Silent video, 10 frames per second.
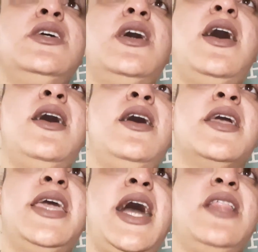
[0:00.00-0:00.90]

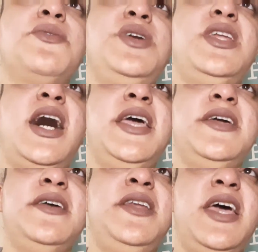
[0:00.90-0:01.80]
calorie
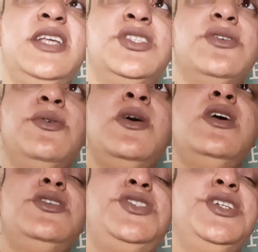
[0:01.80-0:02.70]
diet a day, so
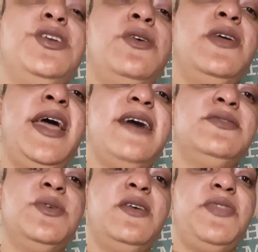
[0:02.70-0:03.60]
she could only
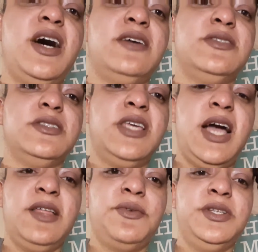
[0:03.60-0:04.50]
have 12,000
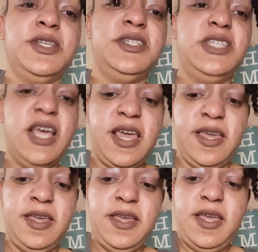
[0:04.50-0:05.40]
calories a
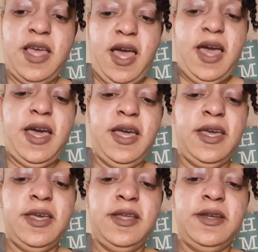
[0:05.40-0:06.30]
day.
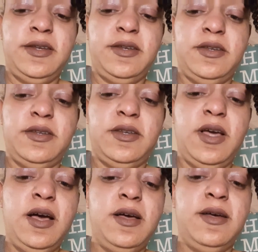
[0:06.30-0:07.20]
And
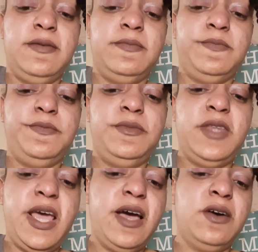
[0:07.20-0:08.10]

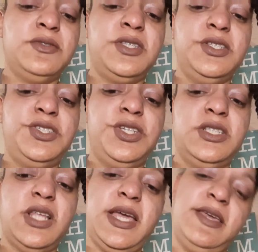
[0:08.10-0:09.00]
now since
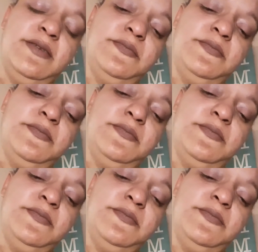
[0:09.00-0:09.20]
she's like